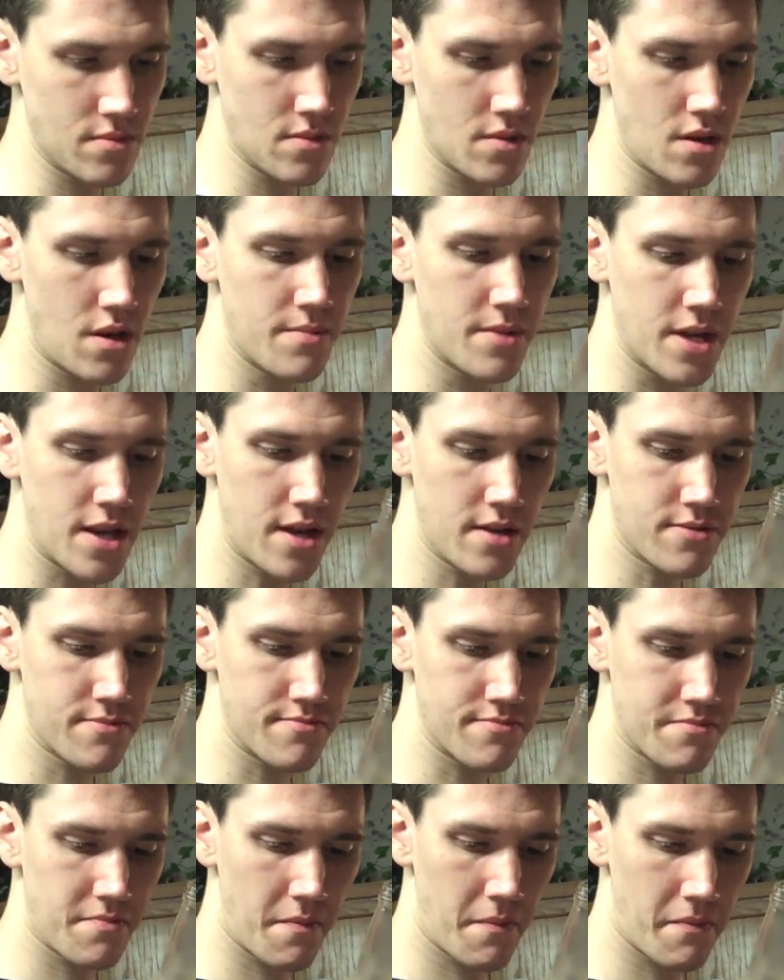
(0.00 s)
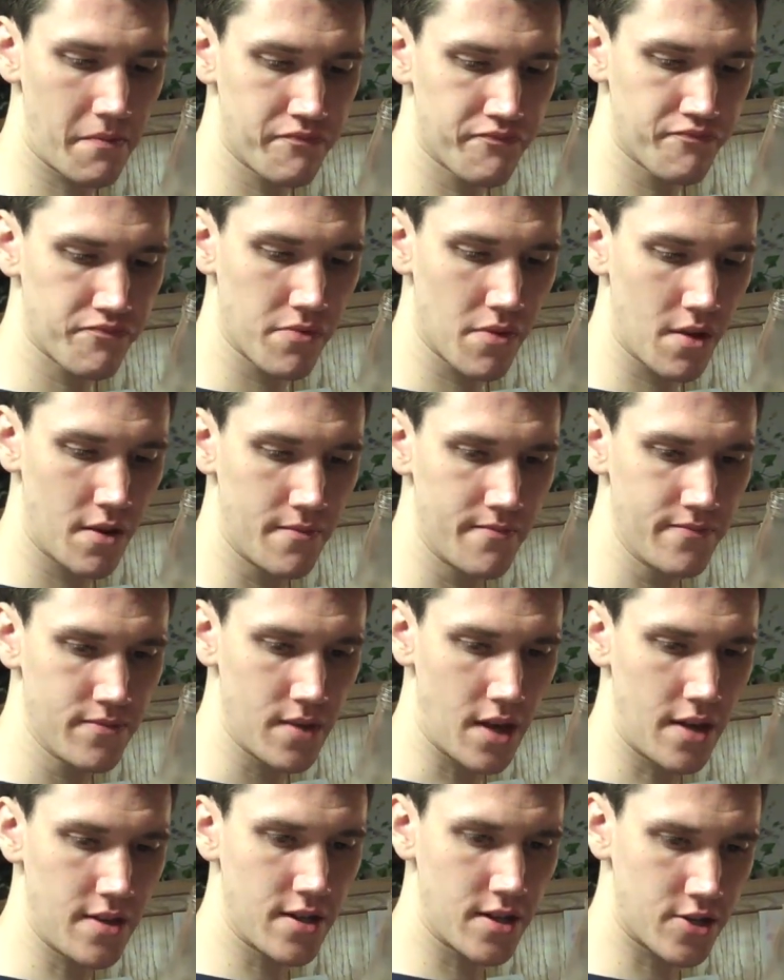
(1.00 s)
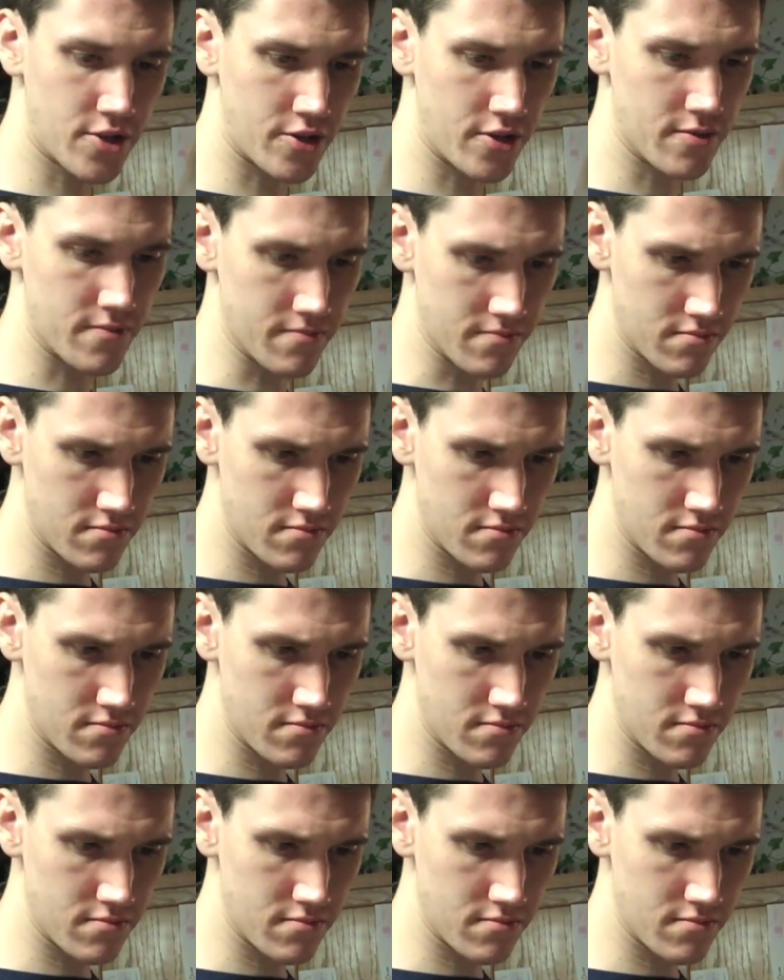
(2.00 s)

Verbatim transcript: I mean, that, I think it's good.